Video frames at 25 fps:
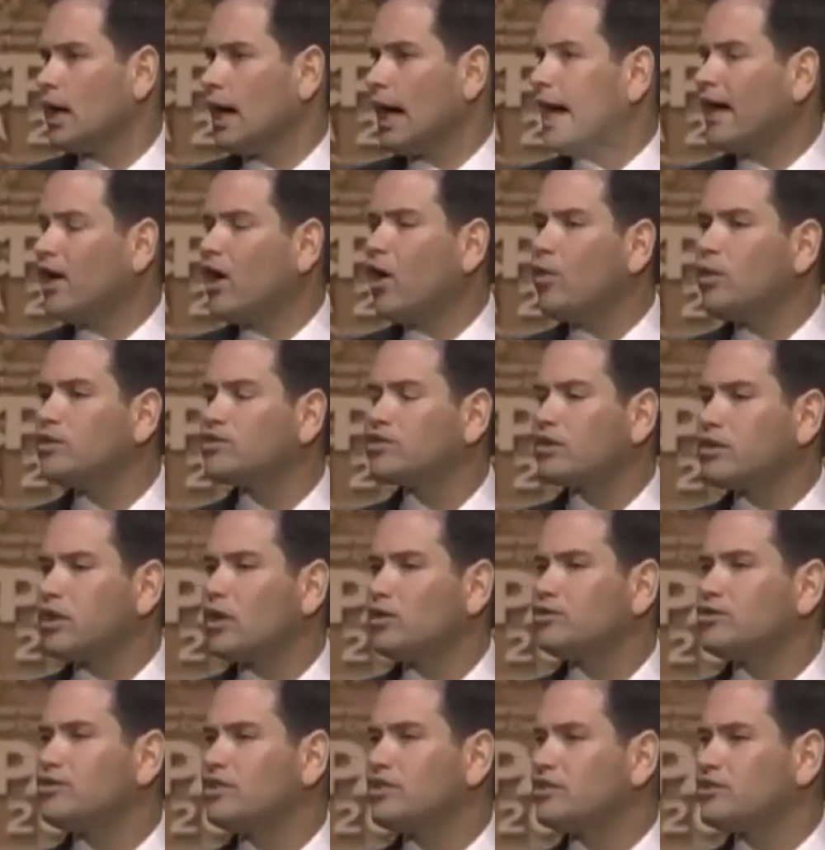I always
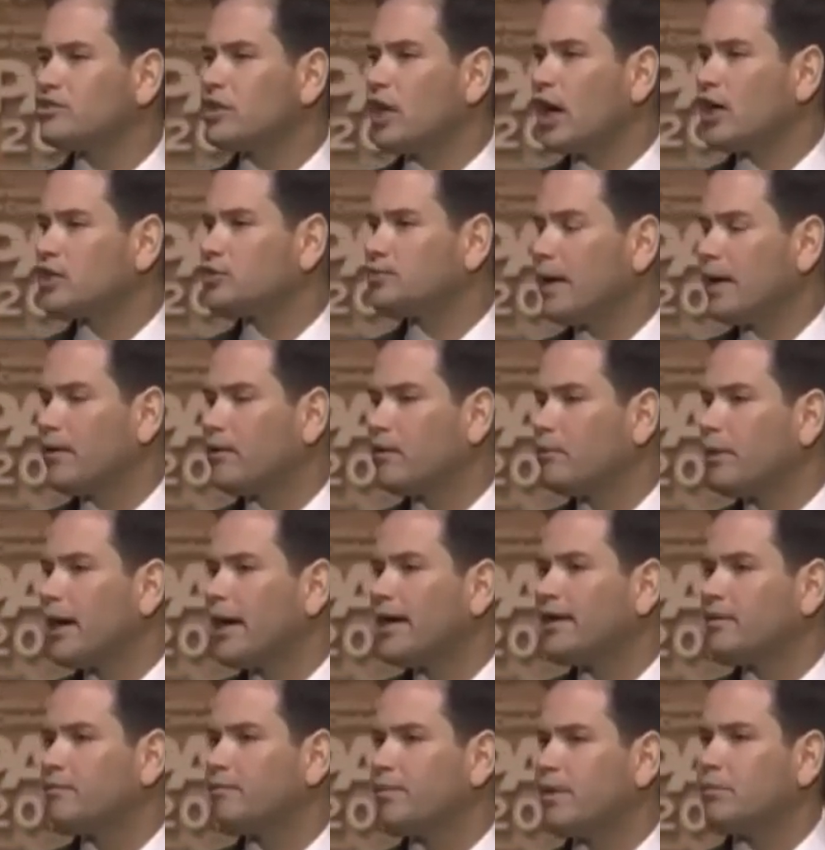close these talks by
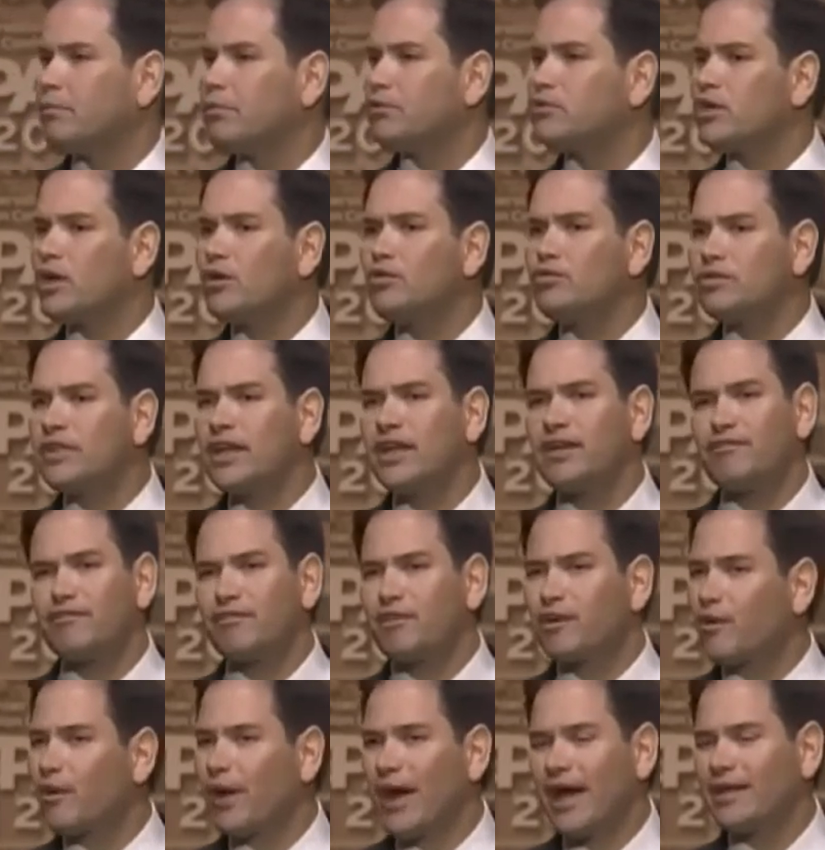reminding people don't take
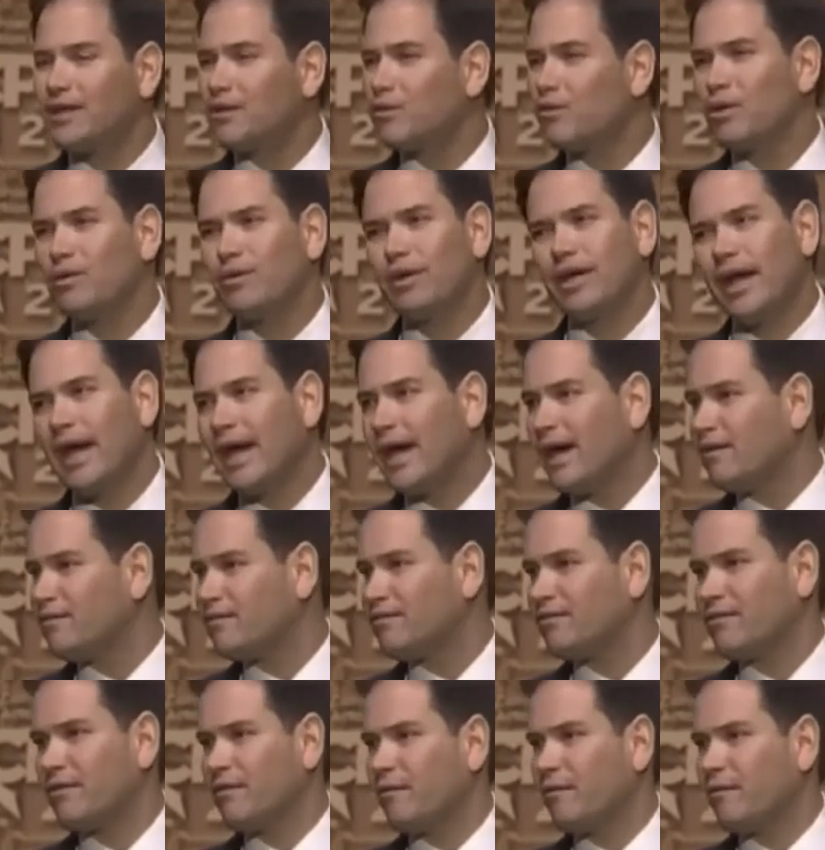for granted what we have.